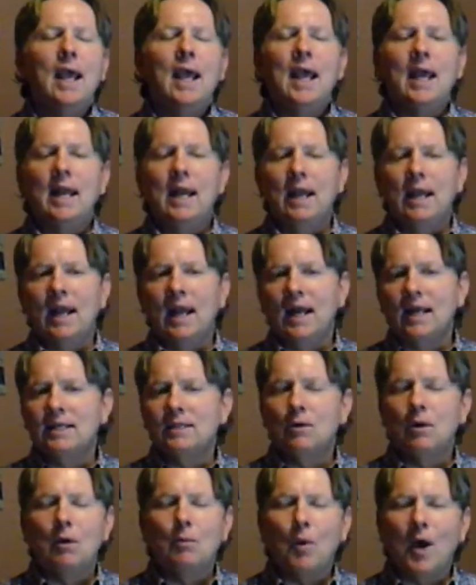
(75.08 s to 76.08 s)
And
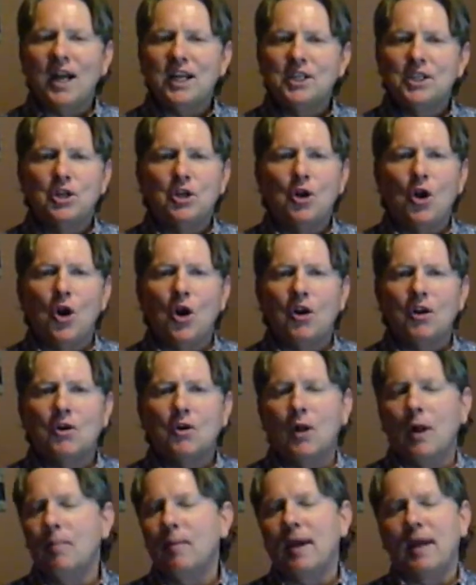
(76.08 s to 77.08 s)
I watched an
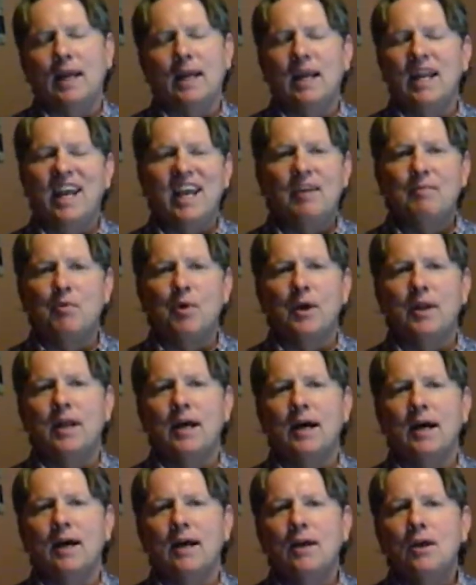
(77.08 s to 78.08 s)
article, I'm not going to name
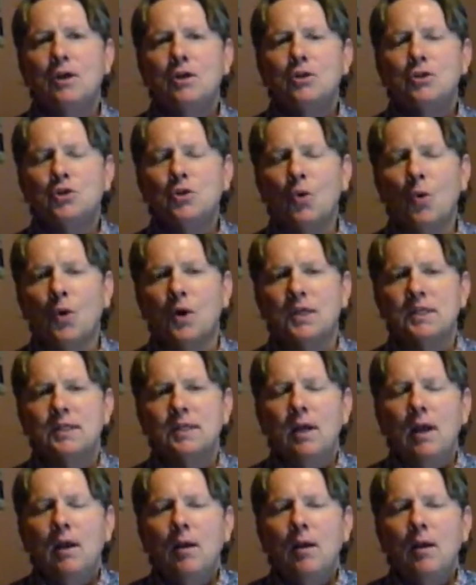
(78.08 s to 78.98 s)
what source,